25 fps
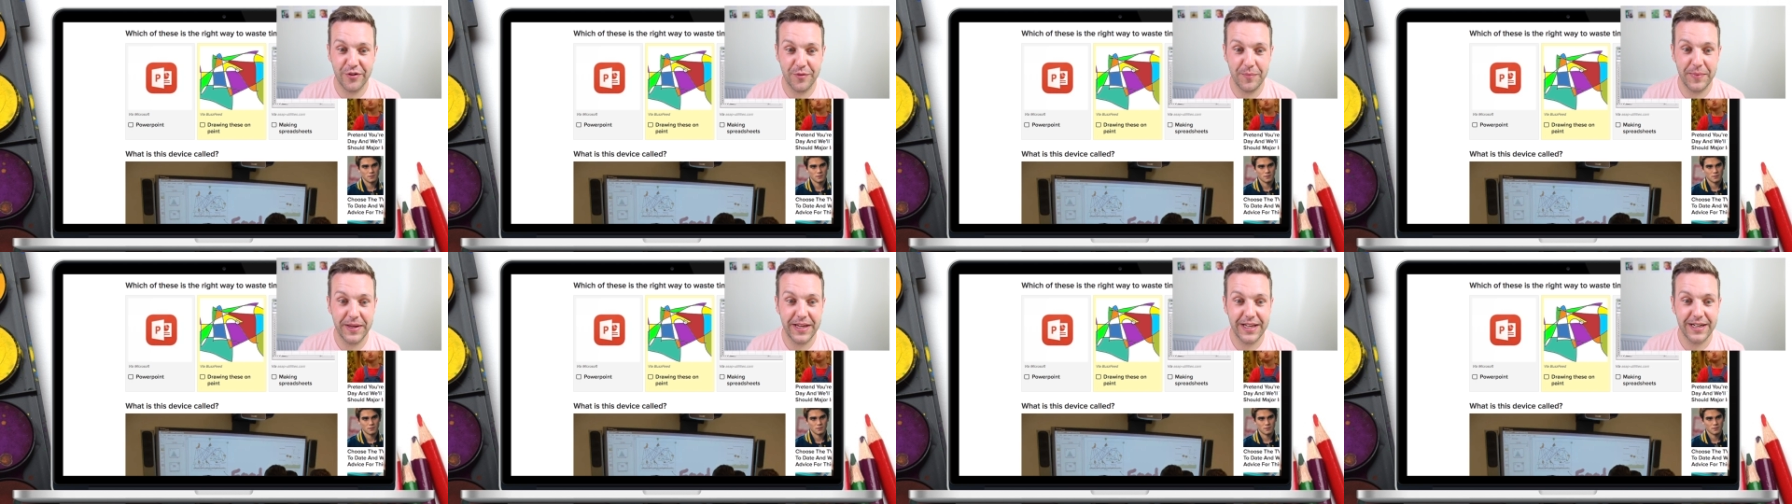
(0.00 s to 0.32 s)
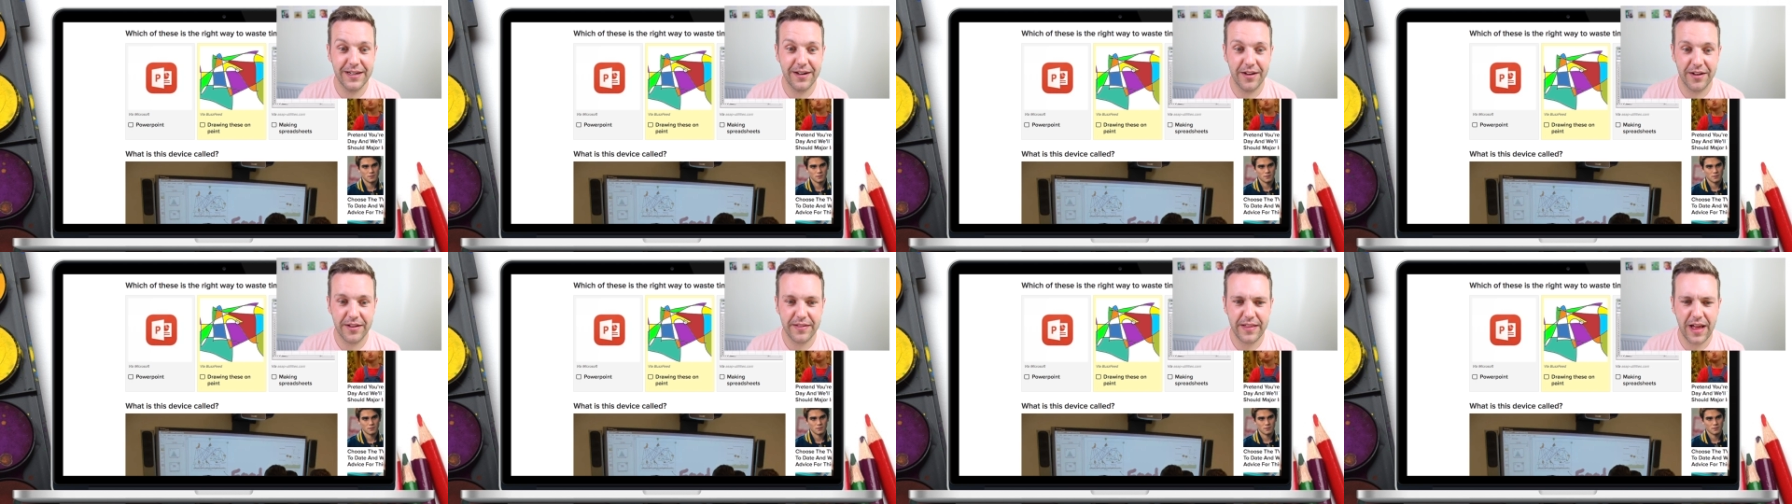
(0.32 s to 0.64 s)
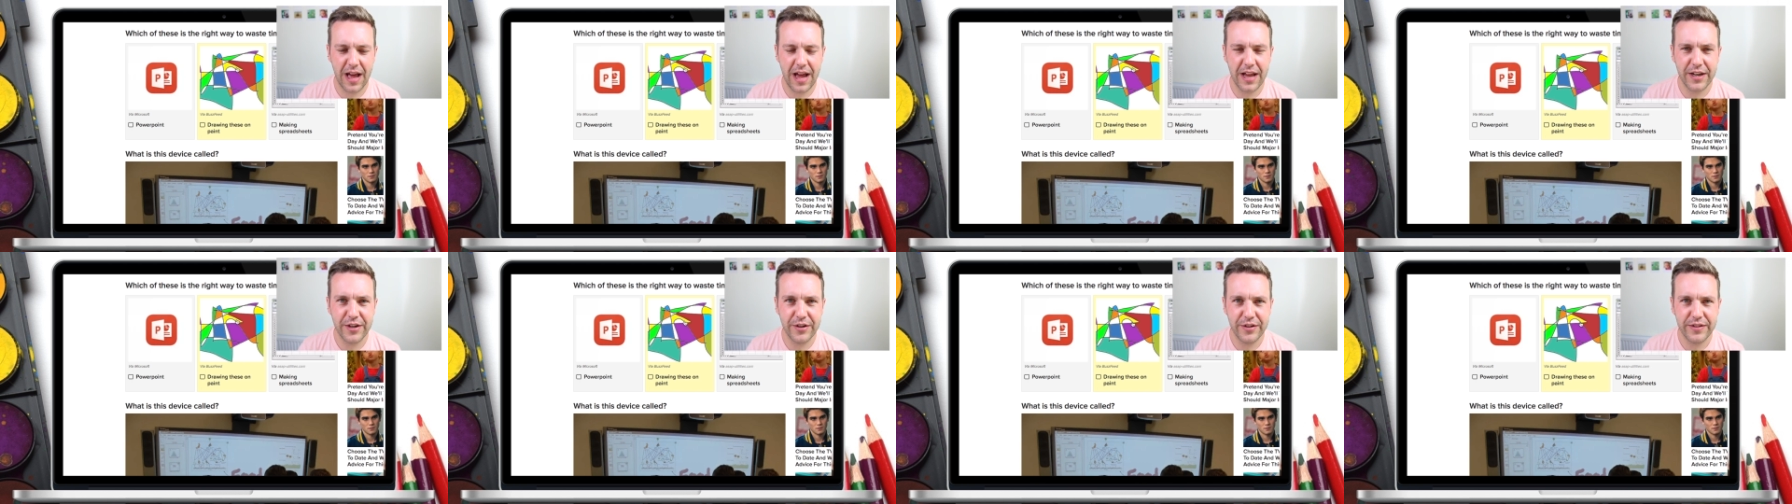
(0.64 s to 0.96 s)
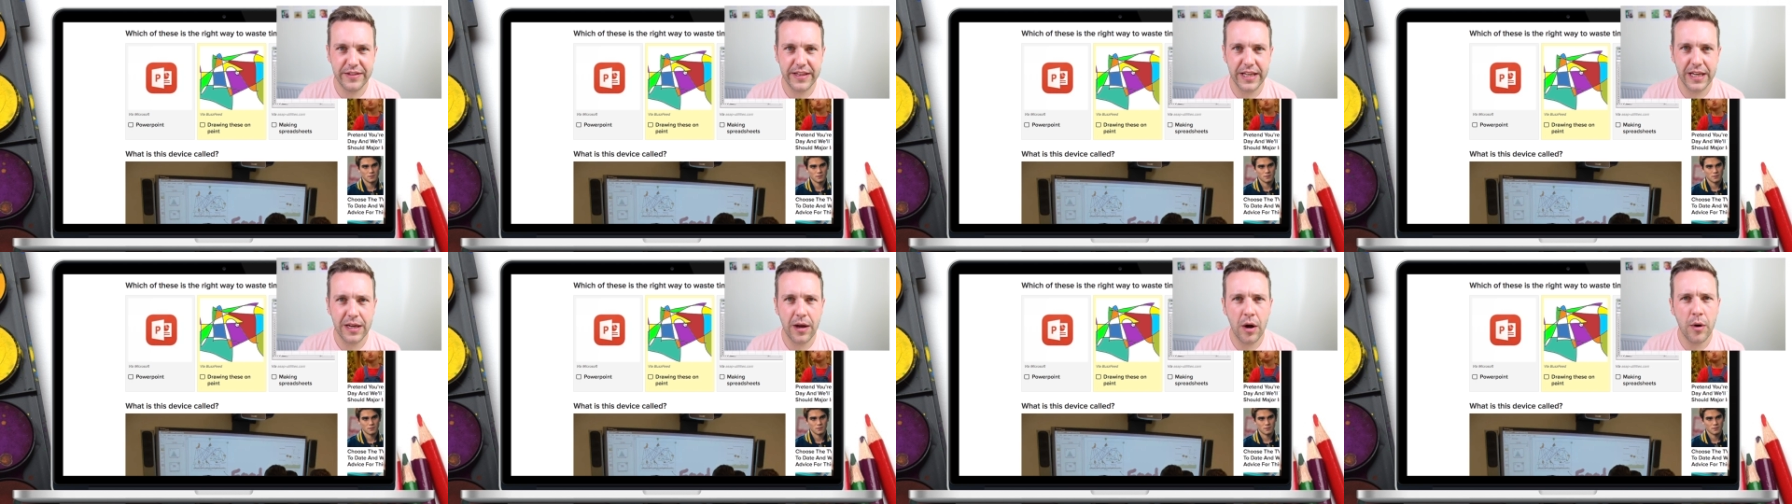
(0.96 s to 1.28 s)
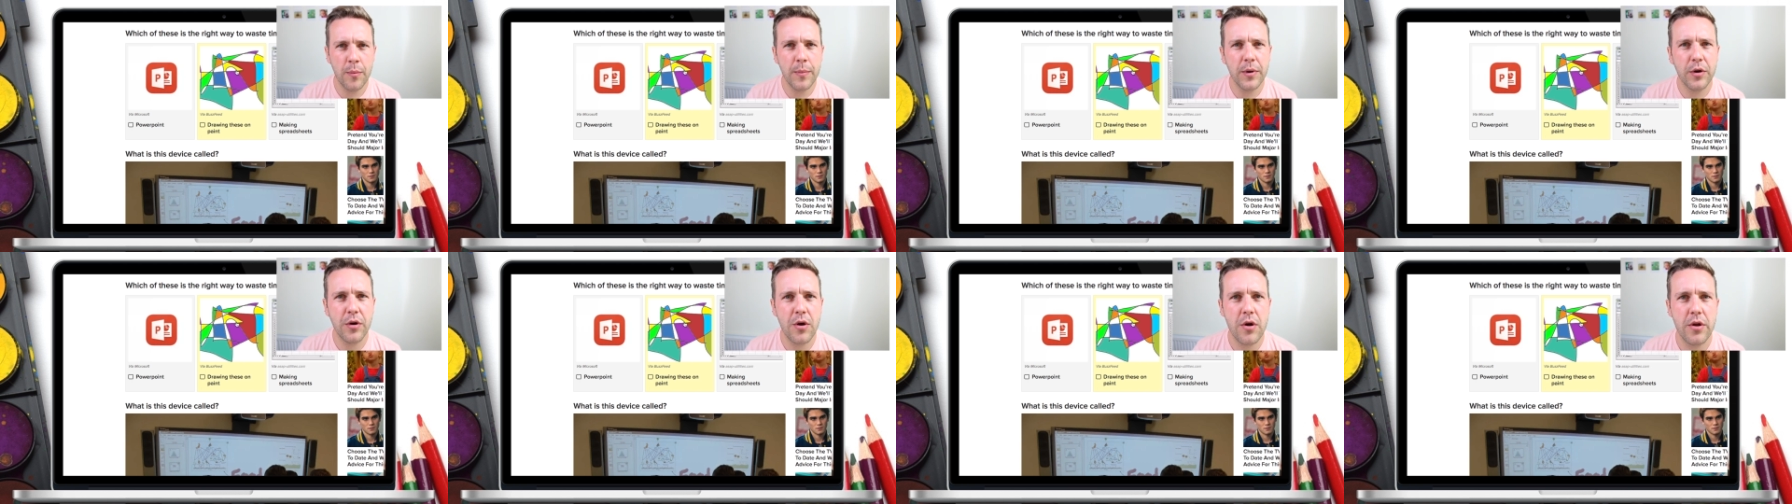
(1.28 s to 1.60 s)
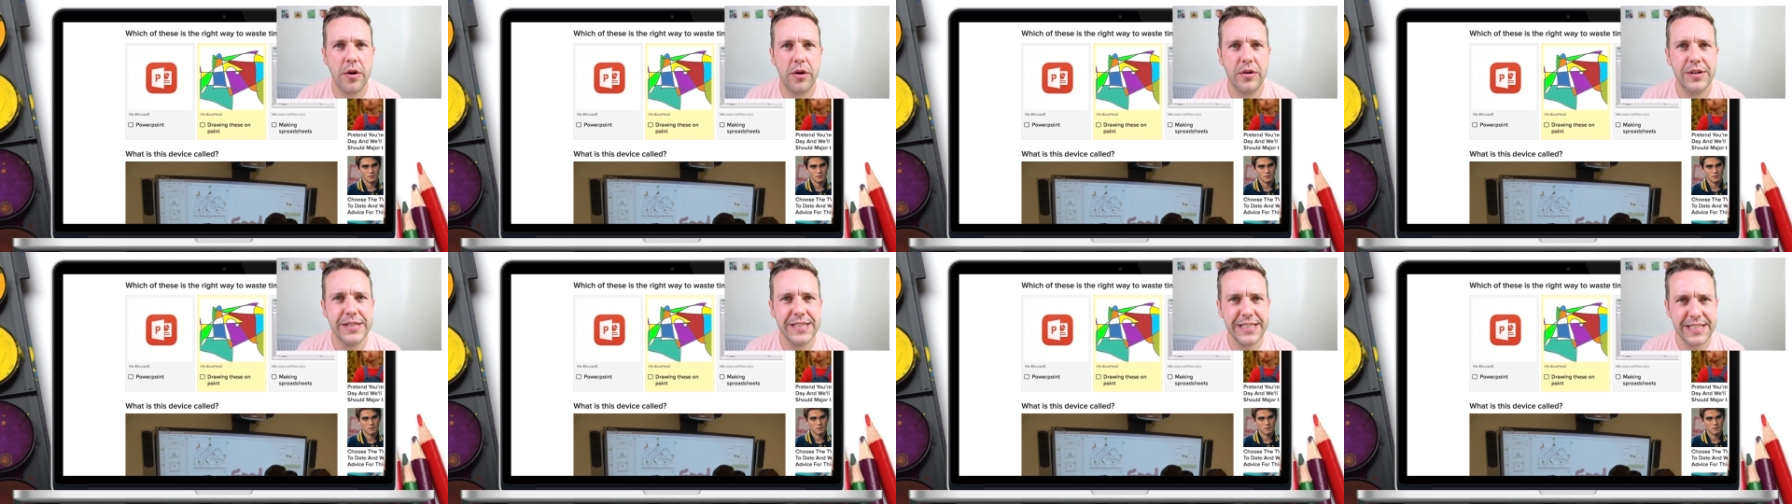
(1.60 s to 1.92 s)
them in like that and you think, oh my
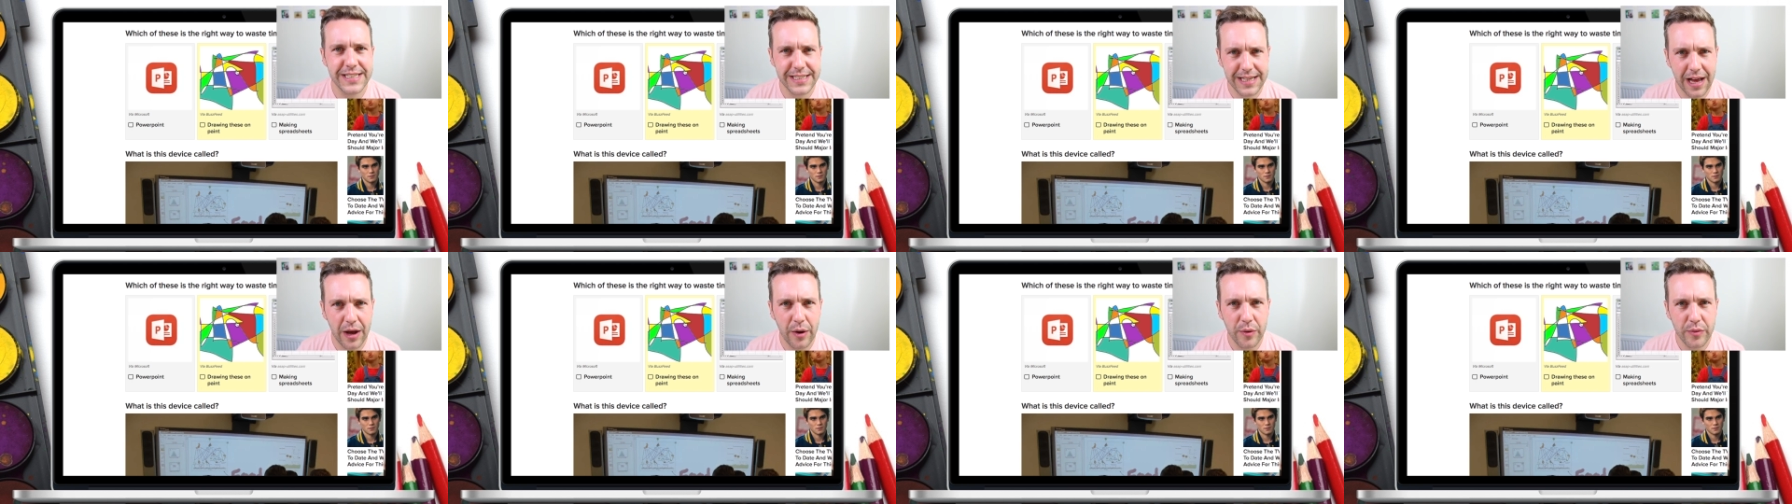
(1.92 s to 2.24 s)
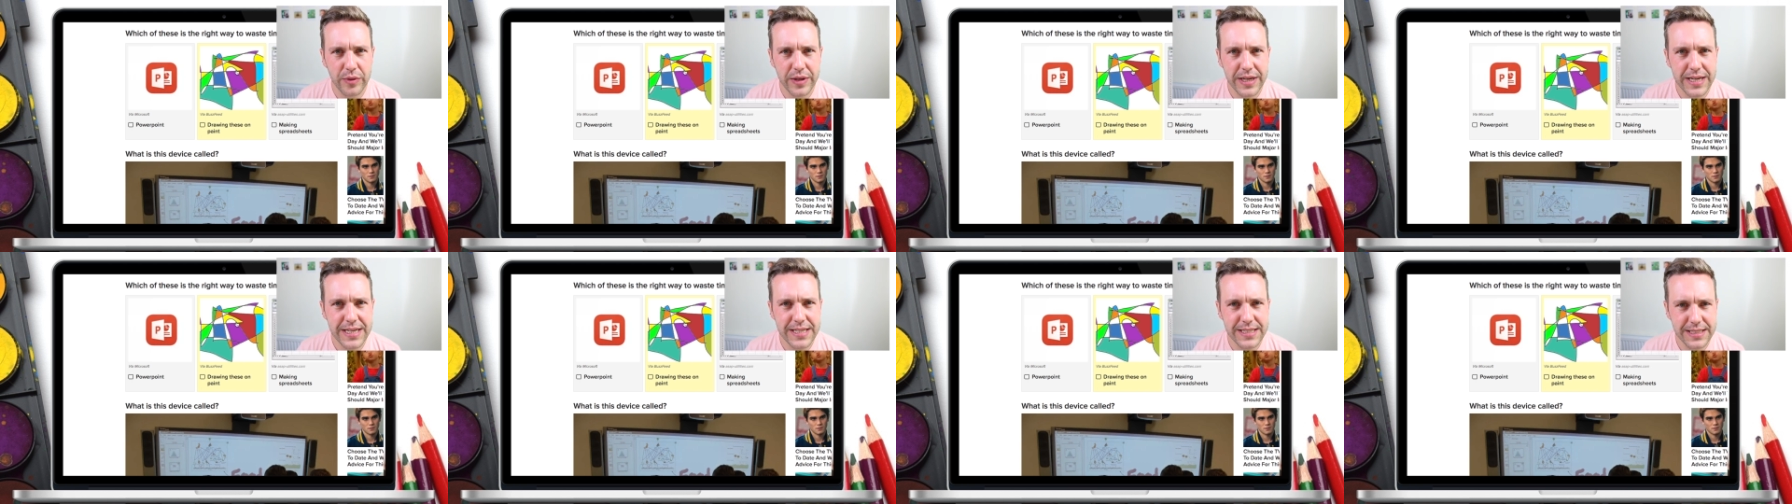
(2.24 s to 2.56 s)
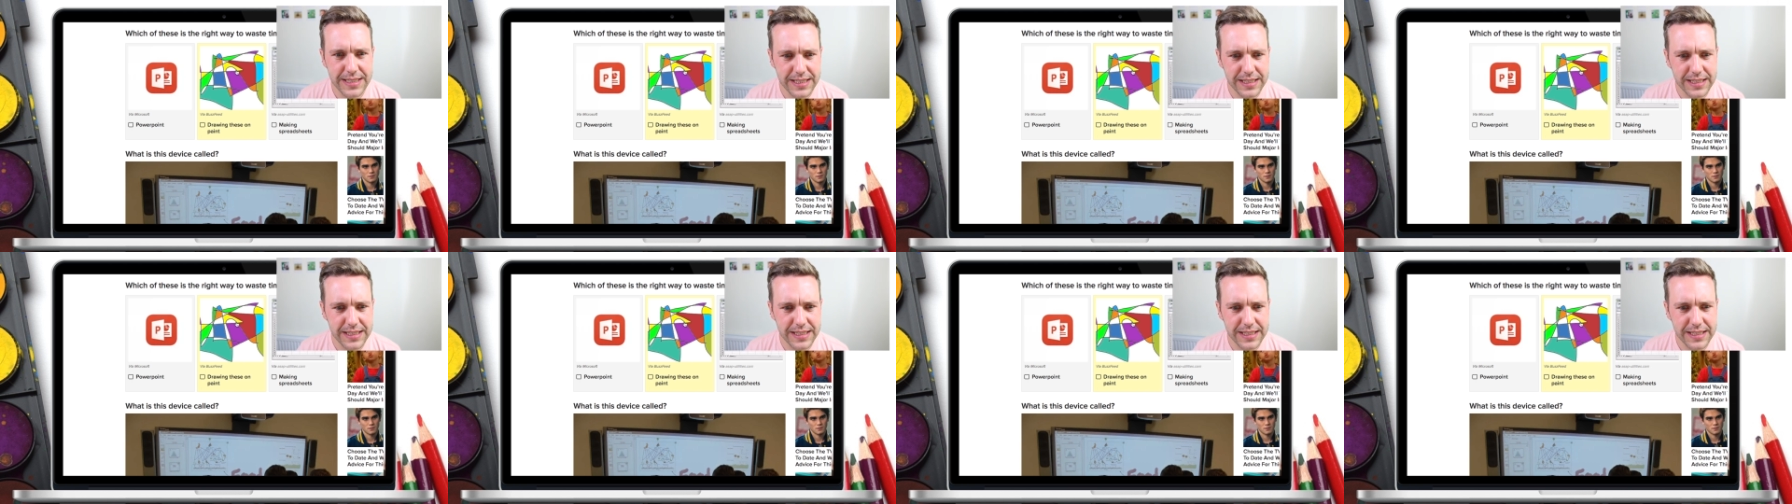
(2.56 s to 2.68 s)
god, I could sell these.